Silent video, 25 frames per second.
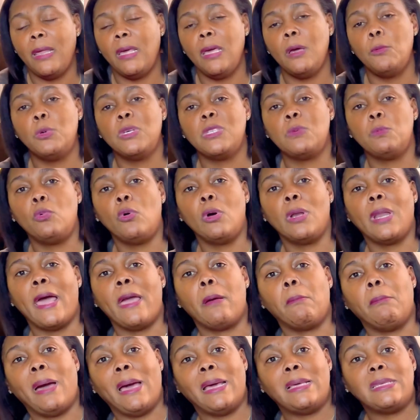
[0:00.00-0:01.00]
It was more like
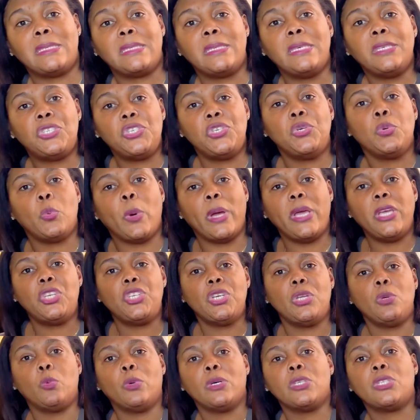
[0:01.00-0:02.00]
my
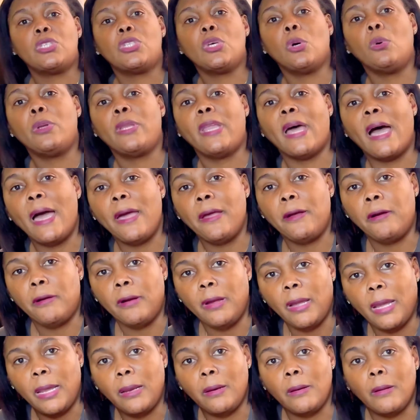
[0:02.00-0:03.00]
situation was so dire
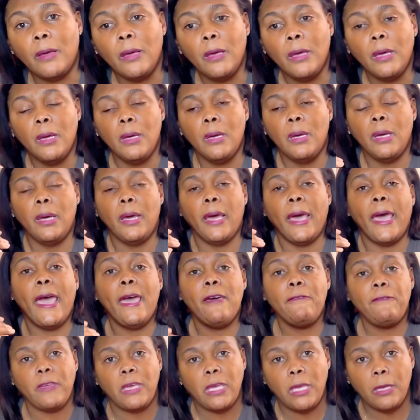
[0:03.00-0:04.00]
and
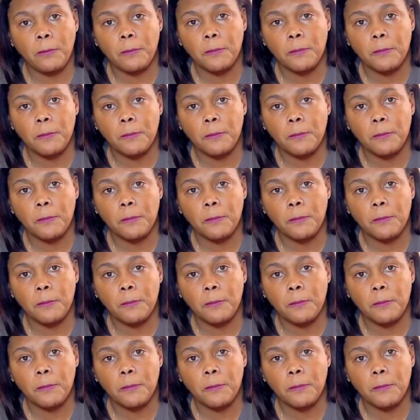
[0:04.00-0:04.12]
heavy.